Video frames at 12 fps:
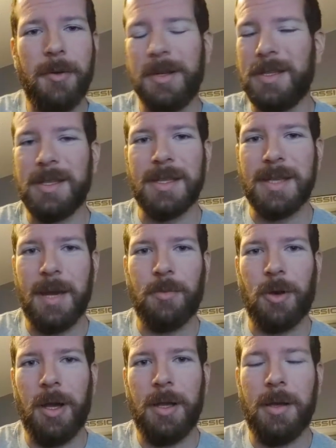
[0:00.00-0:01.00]
It's the same
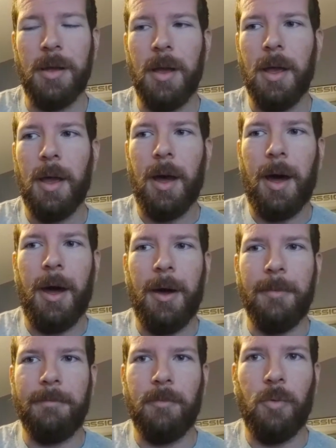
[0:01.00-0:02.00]
ride.
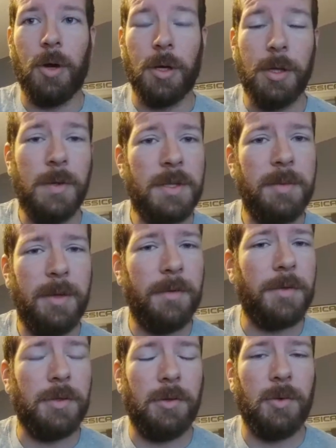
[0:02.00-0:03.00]
where it used to be
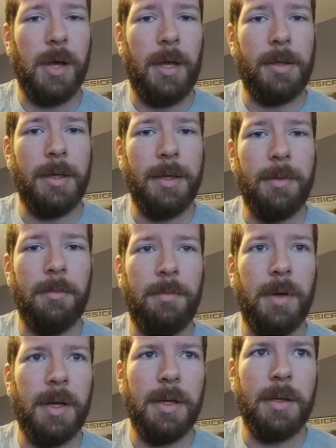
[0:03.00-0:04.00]
virtual reality,
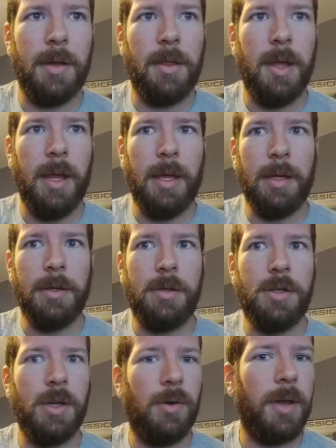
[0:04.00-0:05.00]
but they
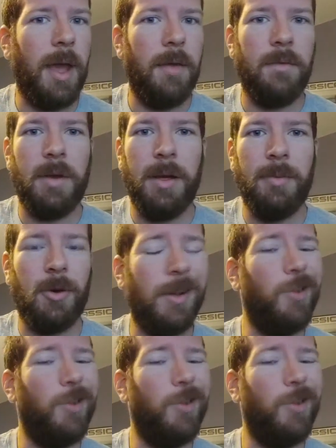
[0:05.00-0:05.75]
don't have it anymore.